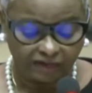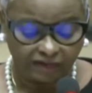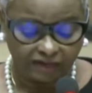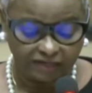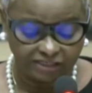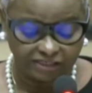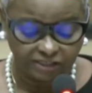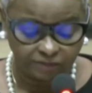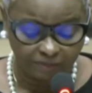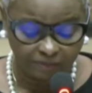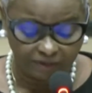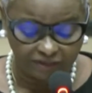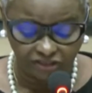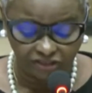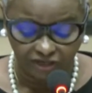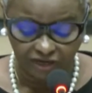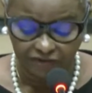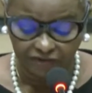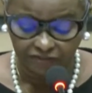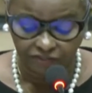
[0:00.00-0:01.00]

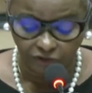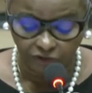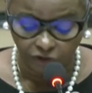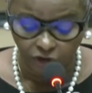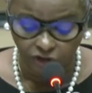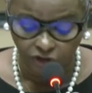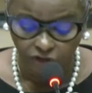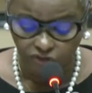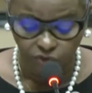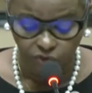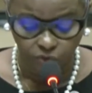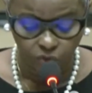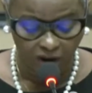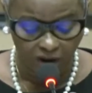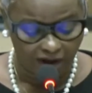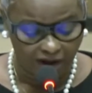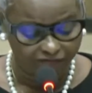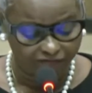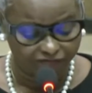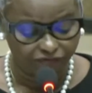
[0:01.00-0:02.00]
especially those who
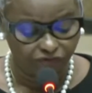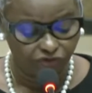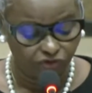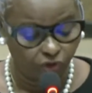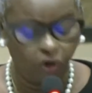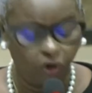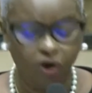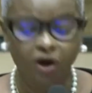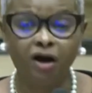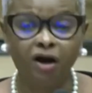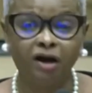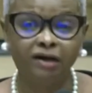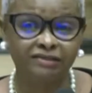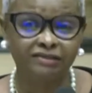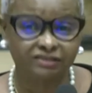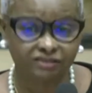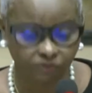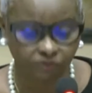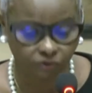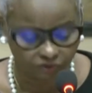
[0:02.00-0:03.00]
have no other
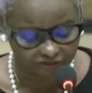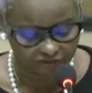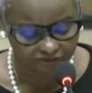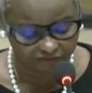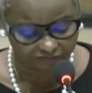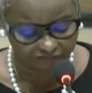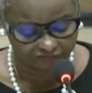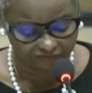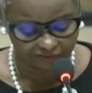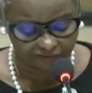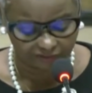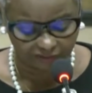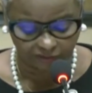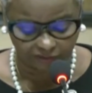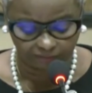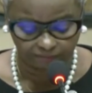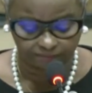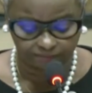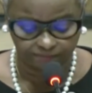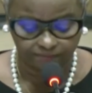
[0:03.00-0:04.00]
source of income.